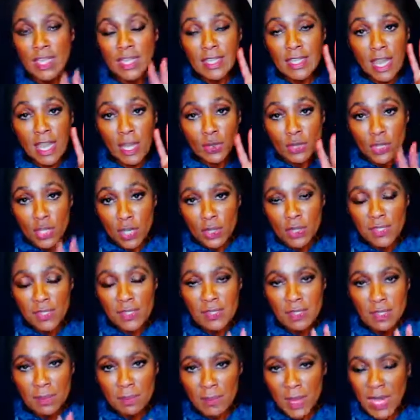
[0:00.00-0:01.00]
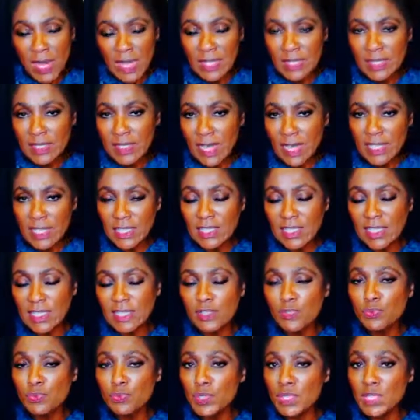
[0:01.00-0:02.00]
Now notice the MIND diet
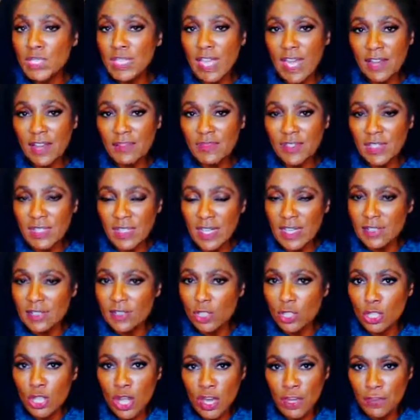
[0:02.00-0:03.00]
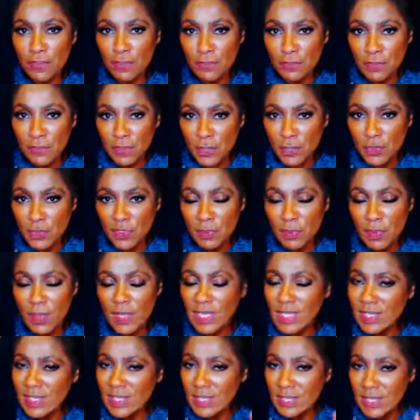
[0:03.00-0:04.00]
doesn't really emphasize a lot of fruits,
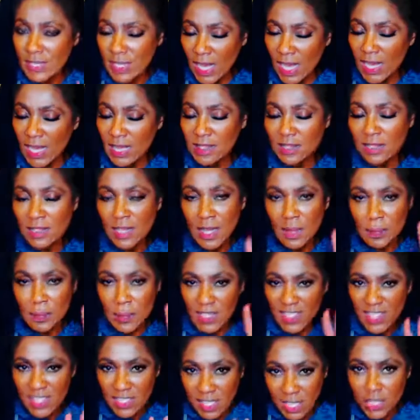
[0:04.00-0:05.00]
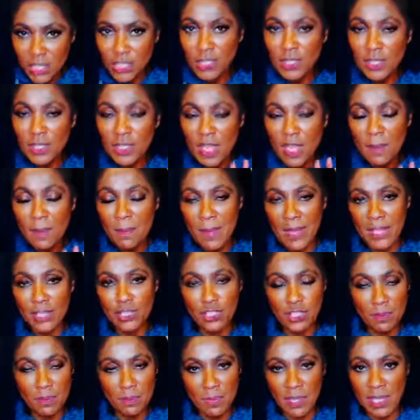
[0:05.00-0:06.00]
but it does particularly
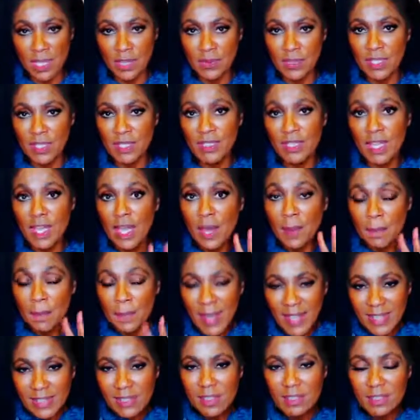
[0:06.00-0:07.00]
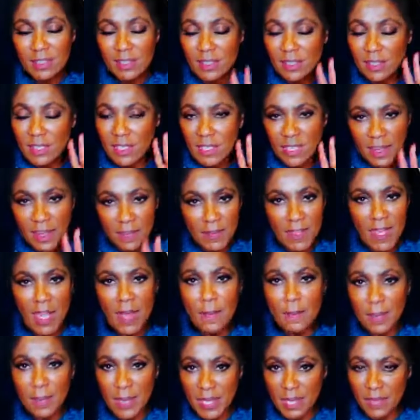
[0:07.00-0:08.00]
mention berries based on the
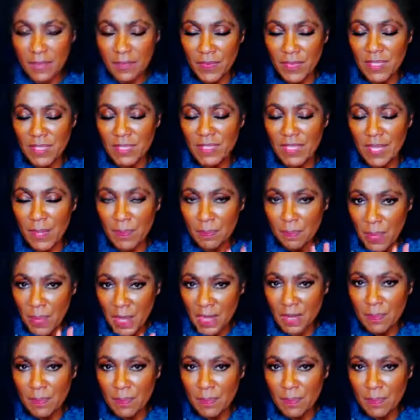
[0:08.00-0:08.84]
significant benefits that